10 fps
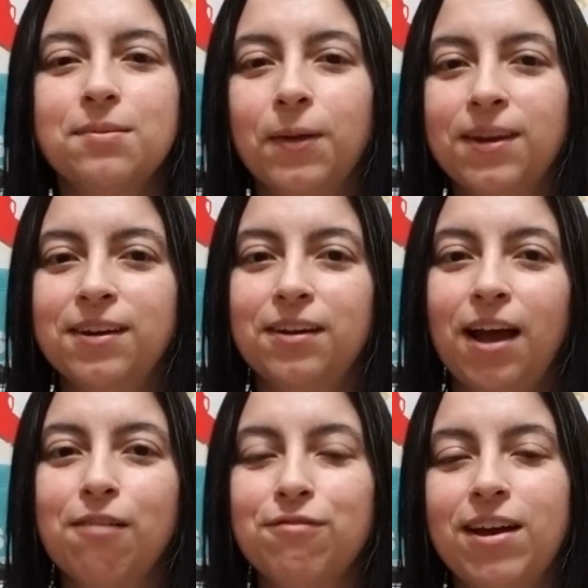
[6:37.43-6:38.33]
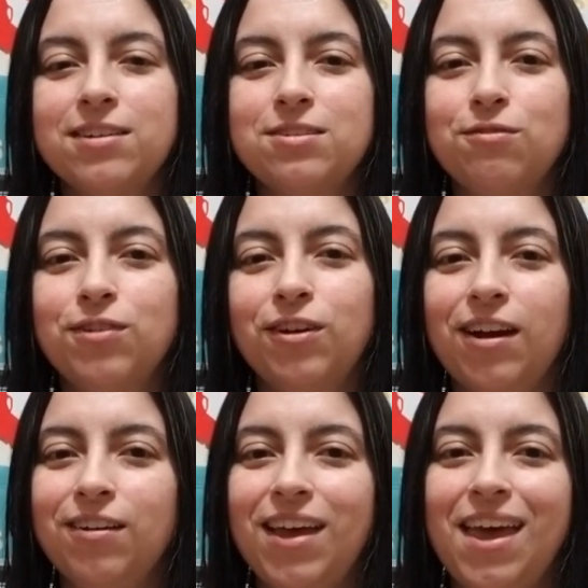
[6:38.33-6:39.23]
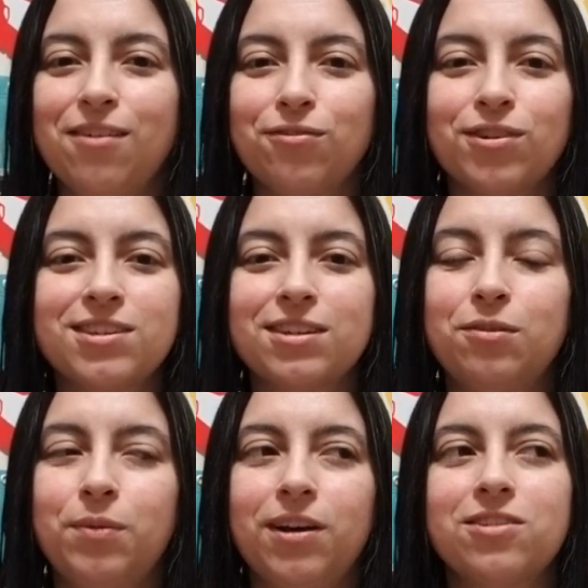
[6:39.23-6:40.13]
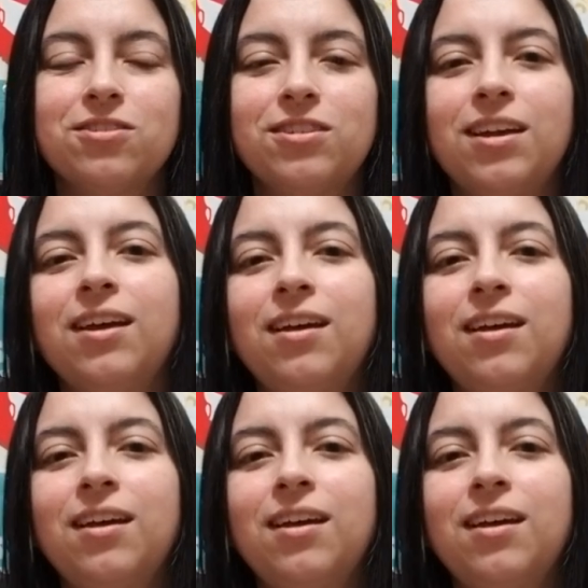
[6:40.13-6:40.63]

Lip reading: depending on how fast you figure out every single puzzle.